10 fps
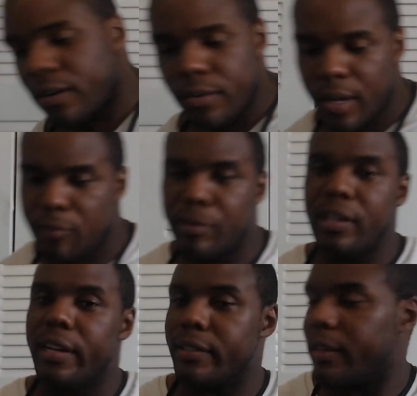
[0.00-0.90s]
don't have money
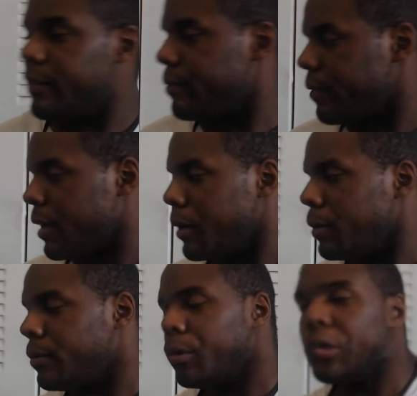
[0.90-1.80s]
like that. I
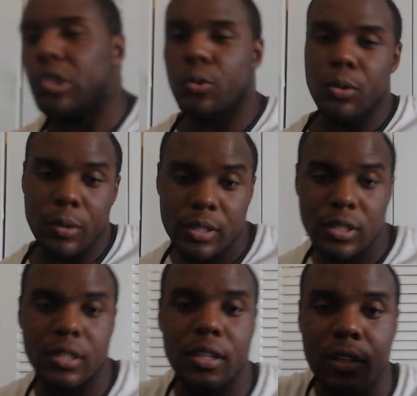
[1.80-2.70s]
don't. I wish I
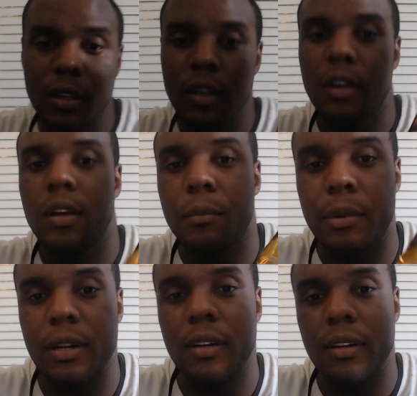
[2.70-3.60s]
did.
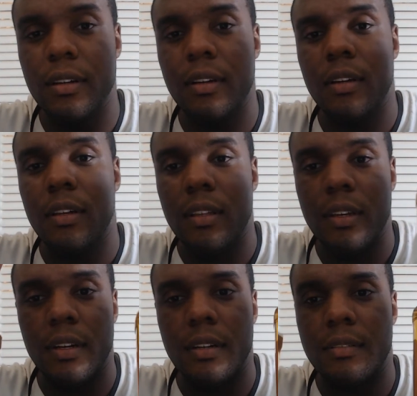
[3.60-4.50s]
But
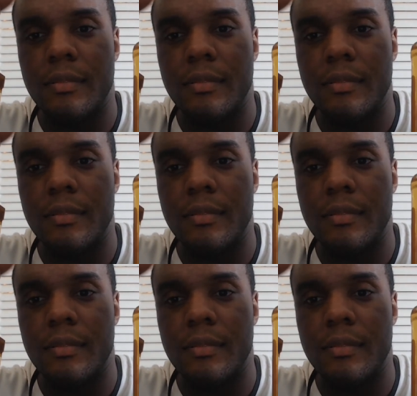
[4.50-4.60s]
yeah.